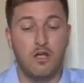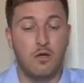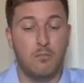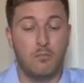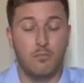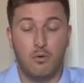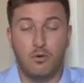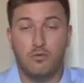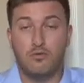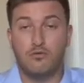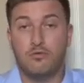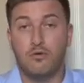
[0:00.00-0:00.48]

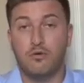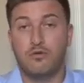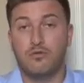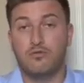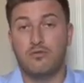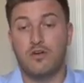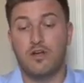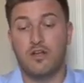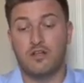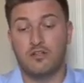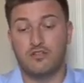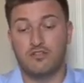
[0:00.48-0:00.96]
Most folks
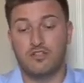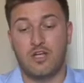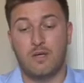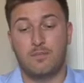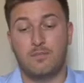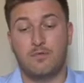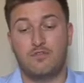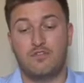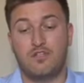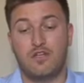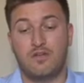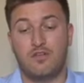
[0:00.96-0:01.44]
file a Chapter
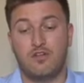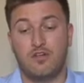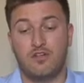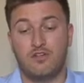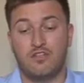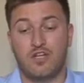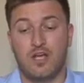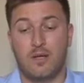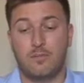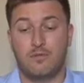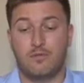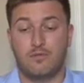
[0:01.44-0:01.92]
7 and
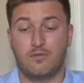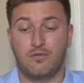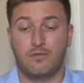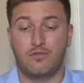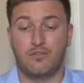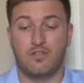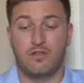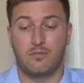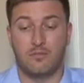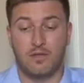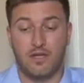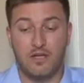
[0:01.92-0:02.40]
Chapter
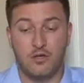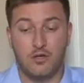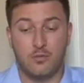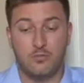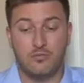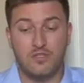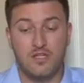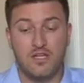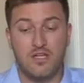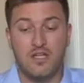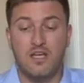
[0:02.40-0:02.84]
13 bankruptcy,